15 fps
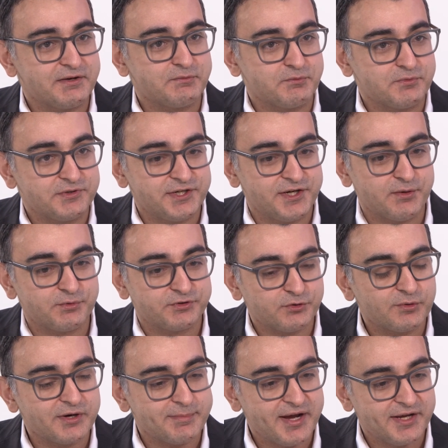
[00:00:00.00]
we
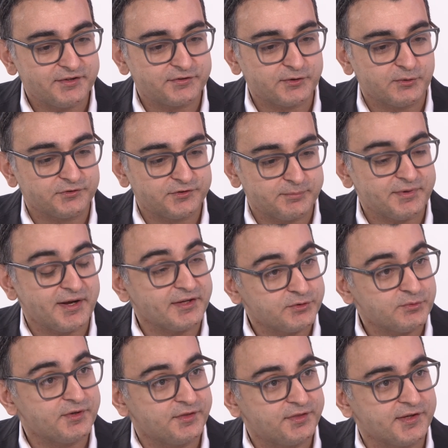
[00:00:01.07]
talk about this concept about
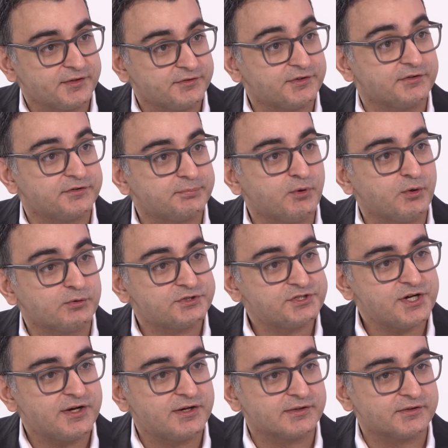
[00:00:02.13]
doing things in small
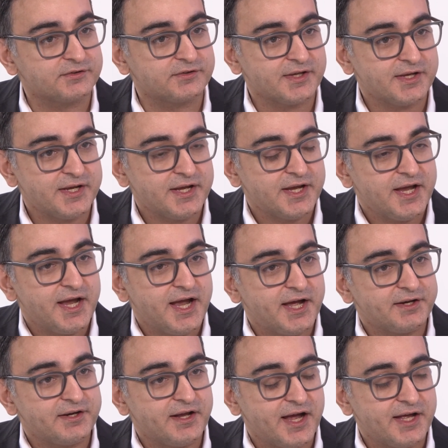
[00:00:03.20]
chunks.
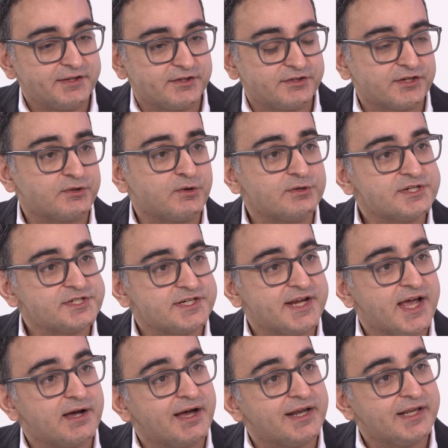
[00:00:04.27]
And the technology
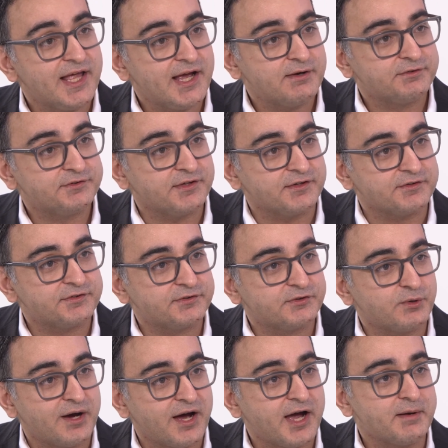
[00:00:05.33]
now allows us
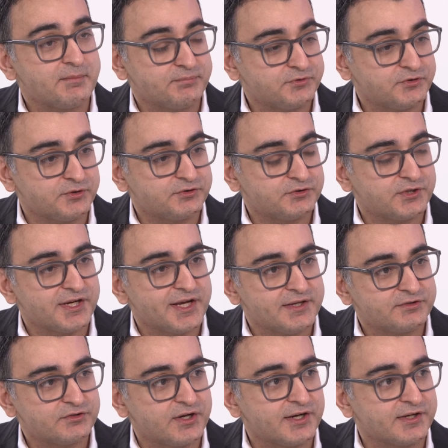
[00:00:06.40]
to
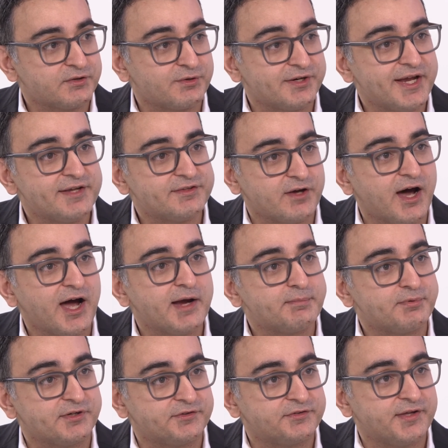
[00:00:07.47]
kind of create a
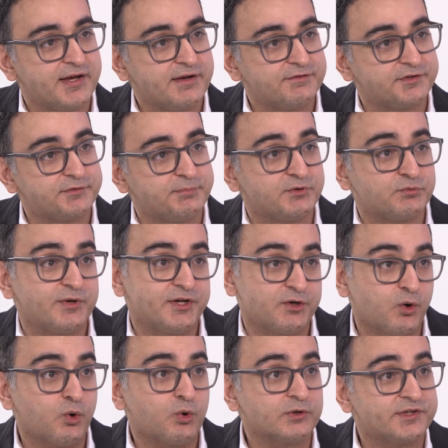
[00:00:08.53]
hybrid service between
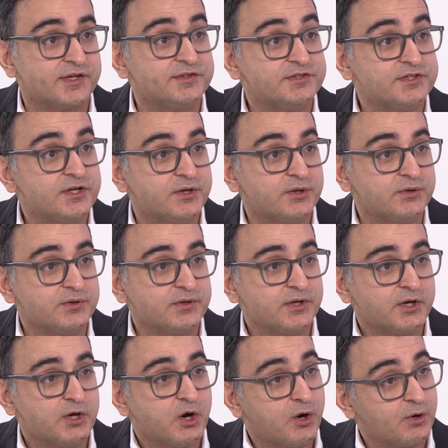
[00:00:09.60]
old and new,
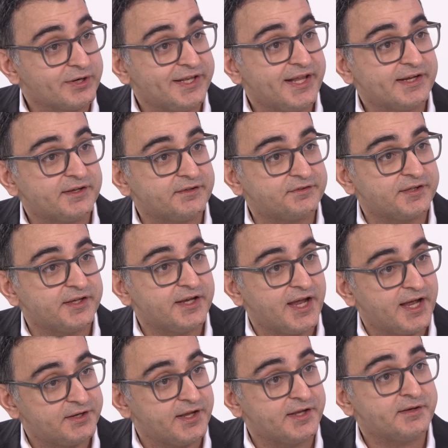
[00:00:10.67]
or legacy
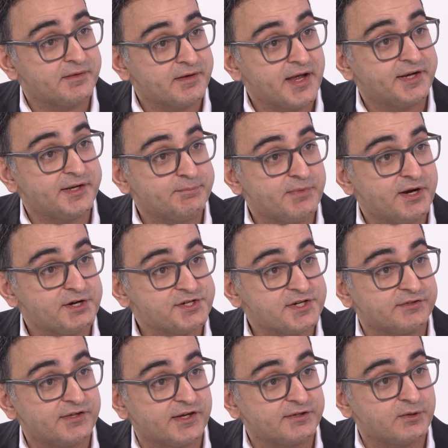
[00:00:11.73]
and emerging
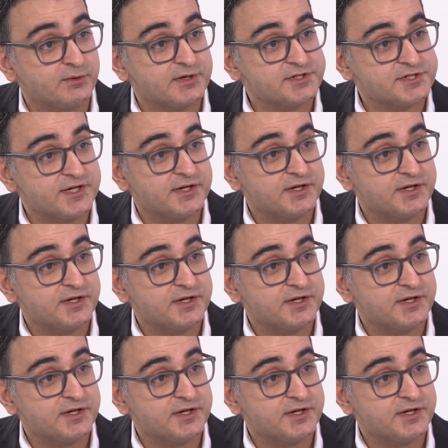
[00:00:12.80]
technology,